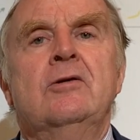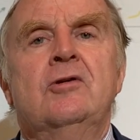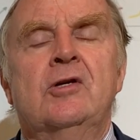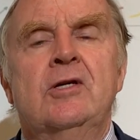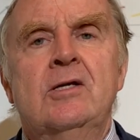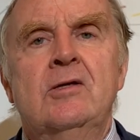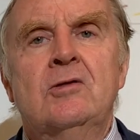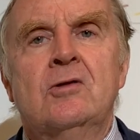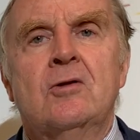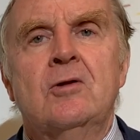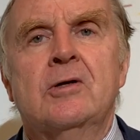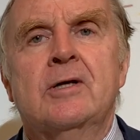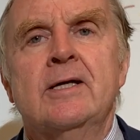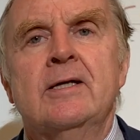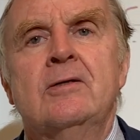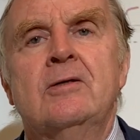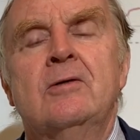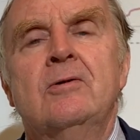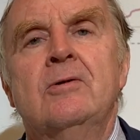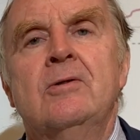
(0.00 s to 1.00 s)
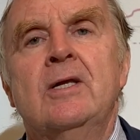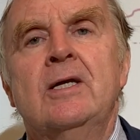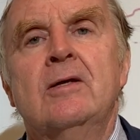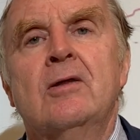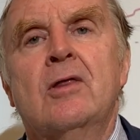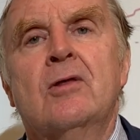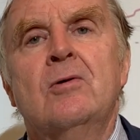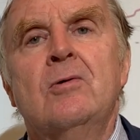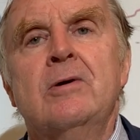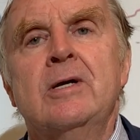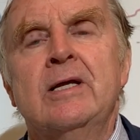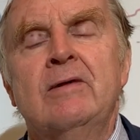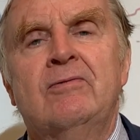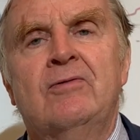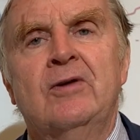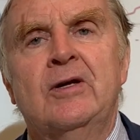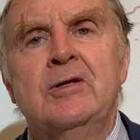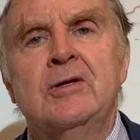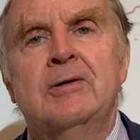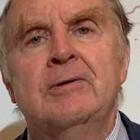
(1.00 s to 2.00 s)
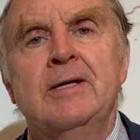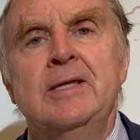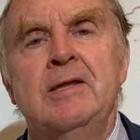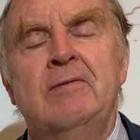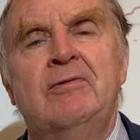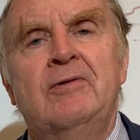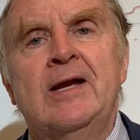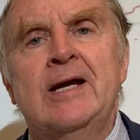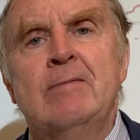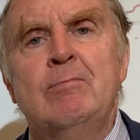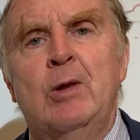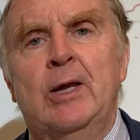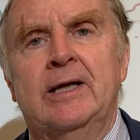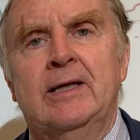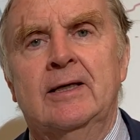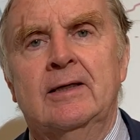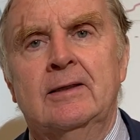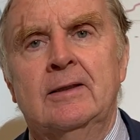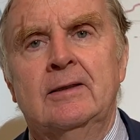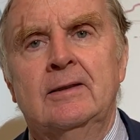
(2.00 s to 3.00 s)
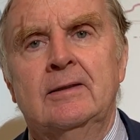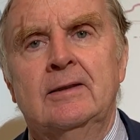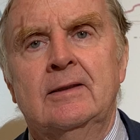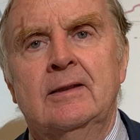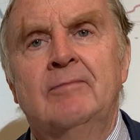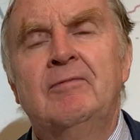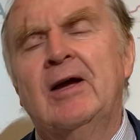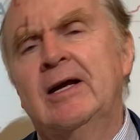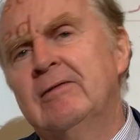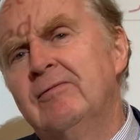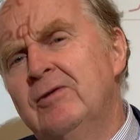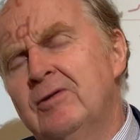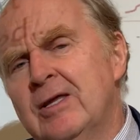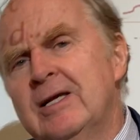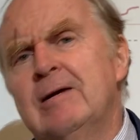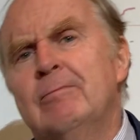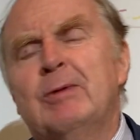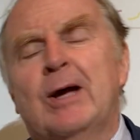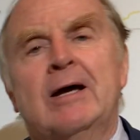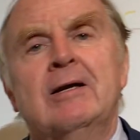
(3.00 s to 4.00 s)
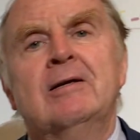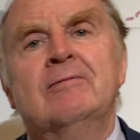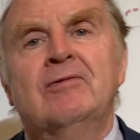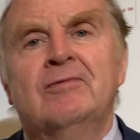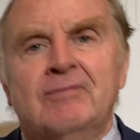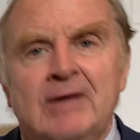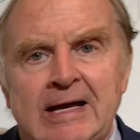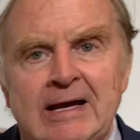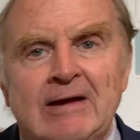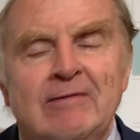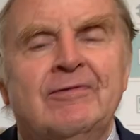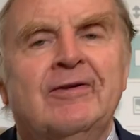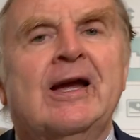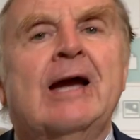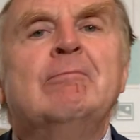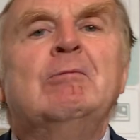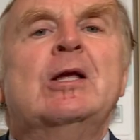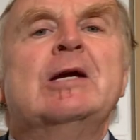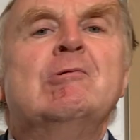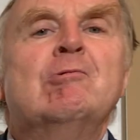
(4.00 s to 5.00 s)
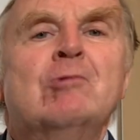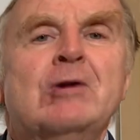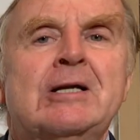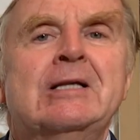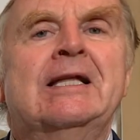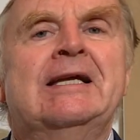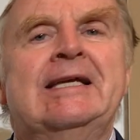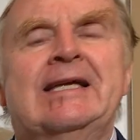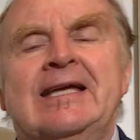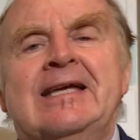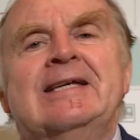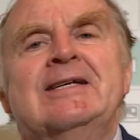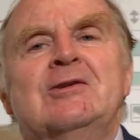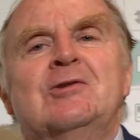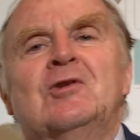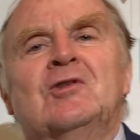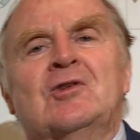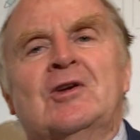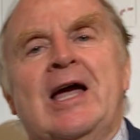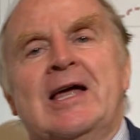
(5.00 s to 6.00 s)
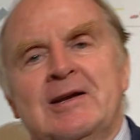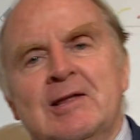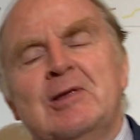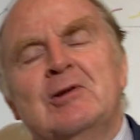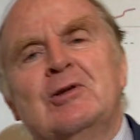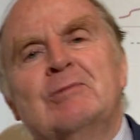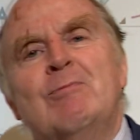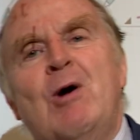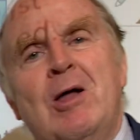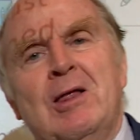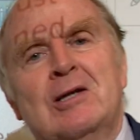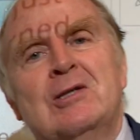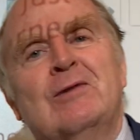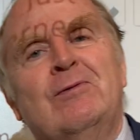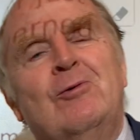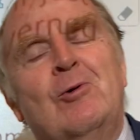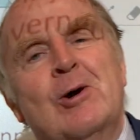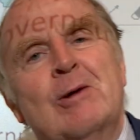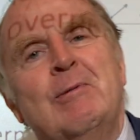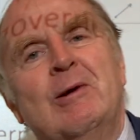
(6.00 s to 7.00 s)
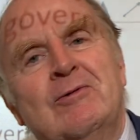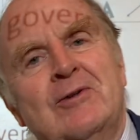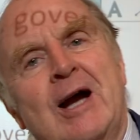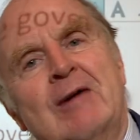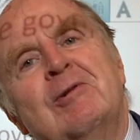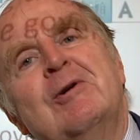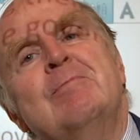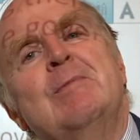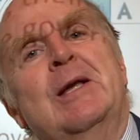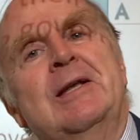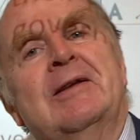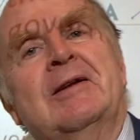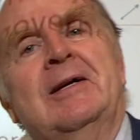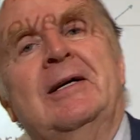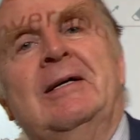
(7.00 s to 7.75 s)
she's looking to the authority figure in the family. In fact, if you think about it, family really is kind of the smallest form of government.